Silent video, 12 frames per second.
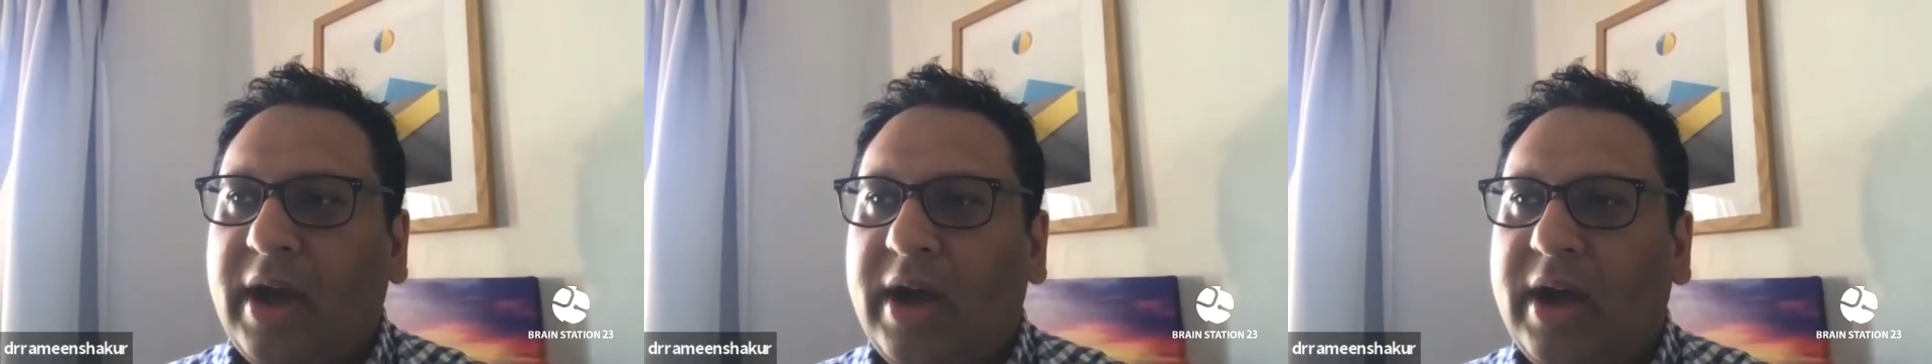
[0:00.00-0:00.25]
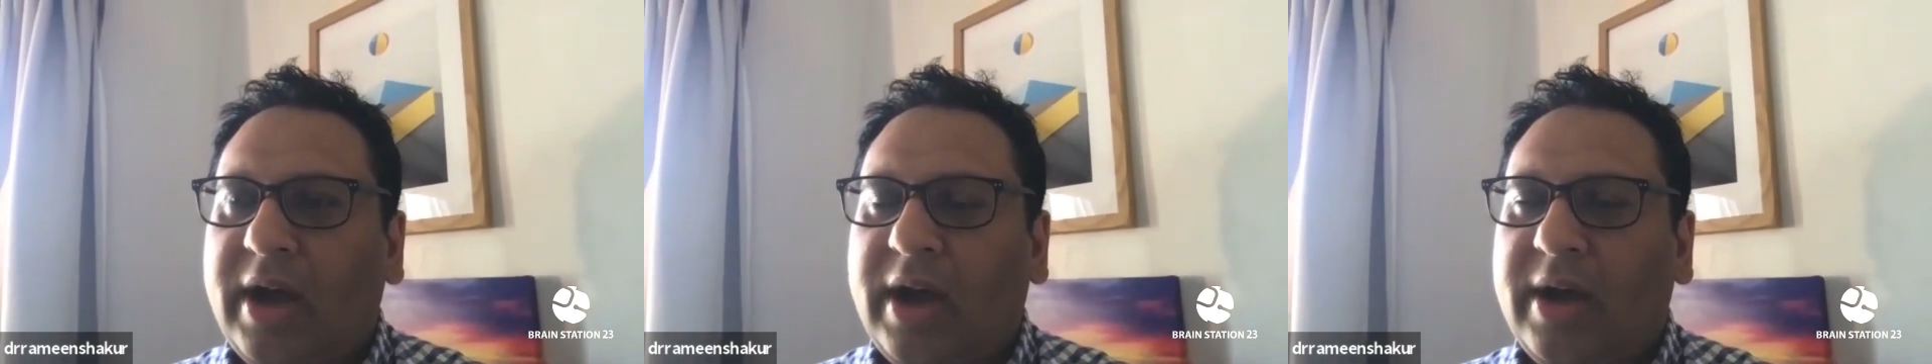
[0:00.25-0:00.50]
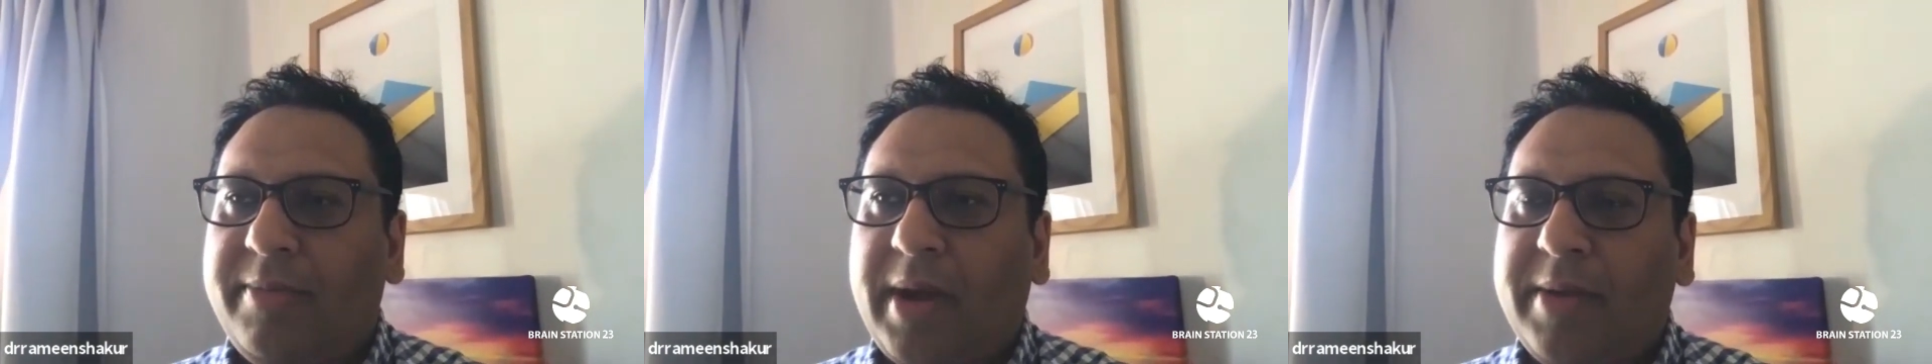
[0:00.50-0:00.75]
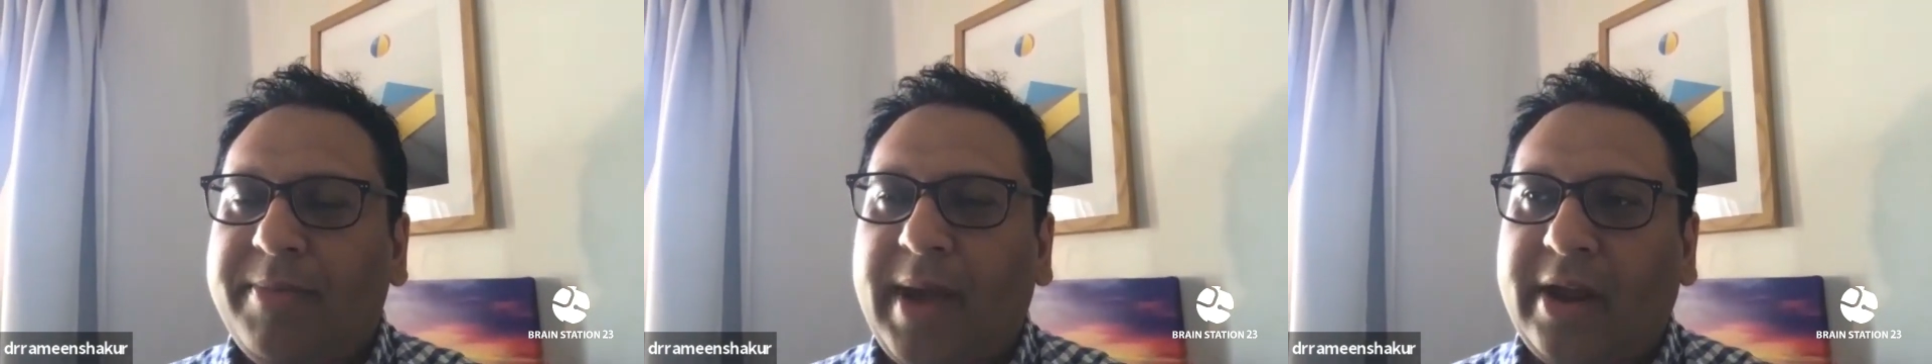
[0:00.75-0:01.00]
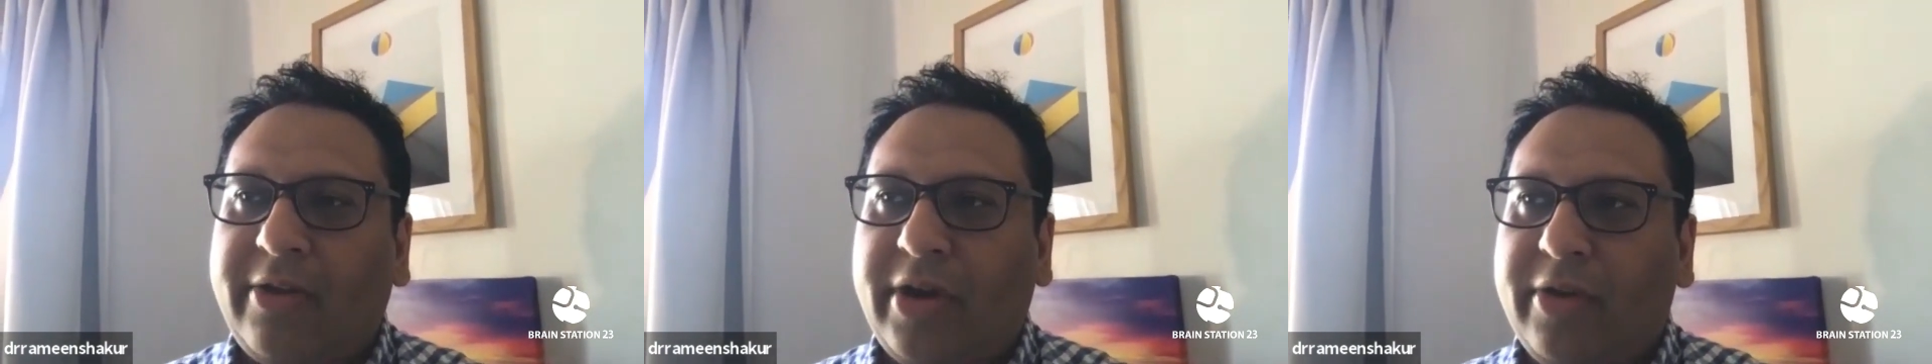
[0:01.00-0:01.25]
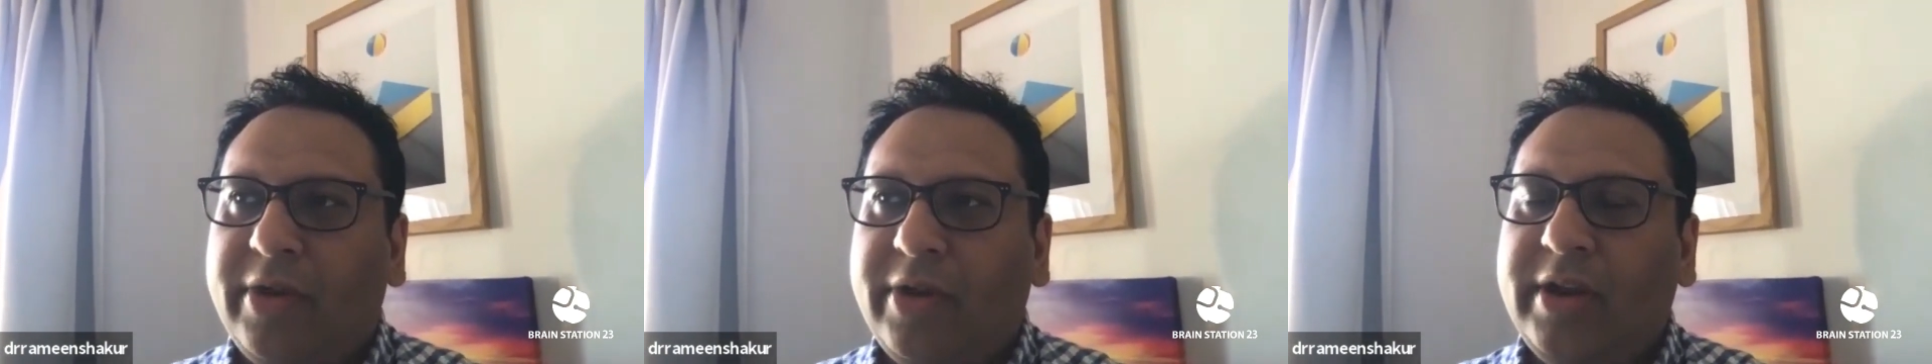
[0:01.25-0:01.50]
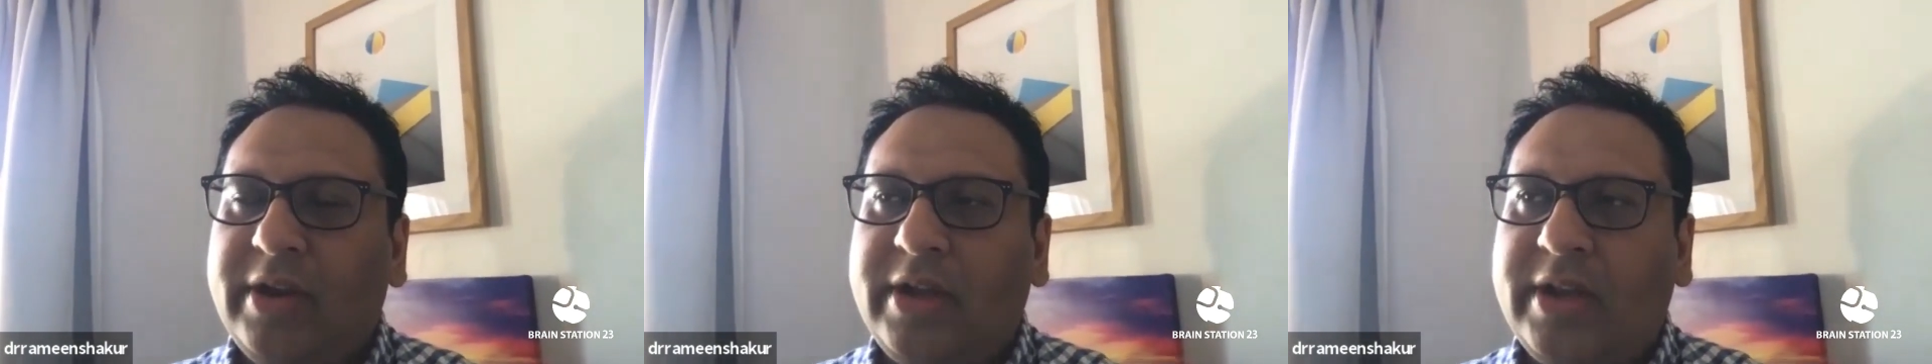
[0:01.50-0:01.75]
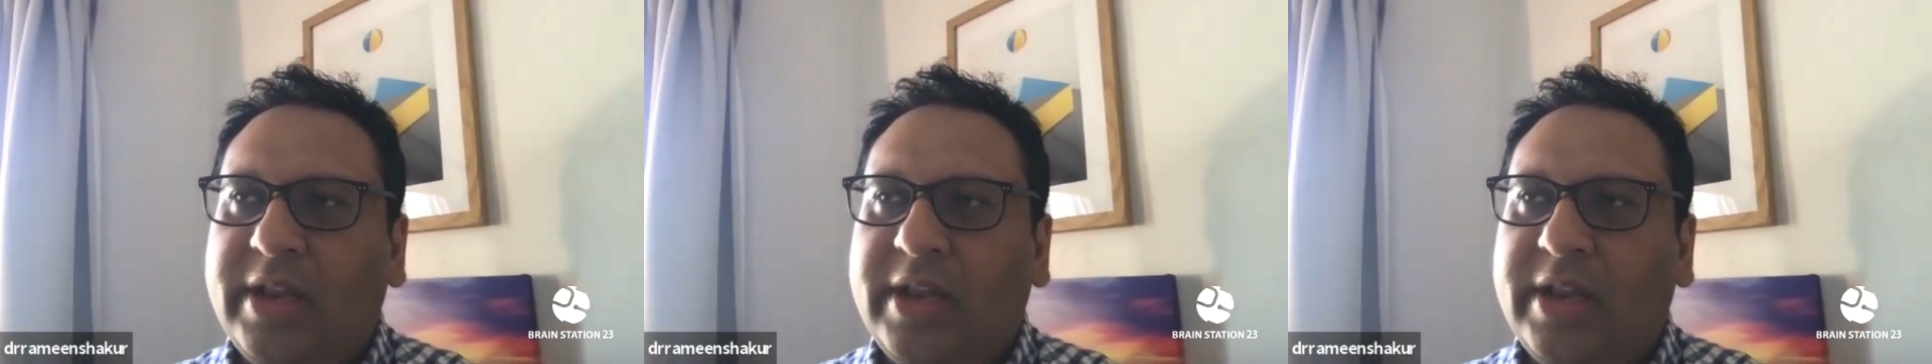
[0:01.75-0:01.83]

my background in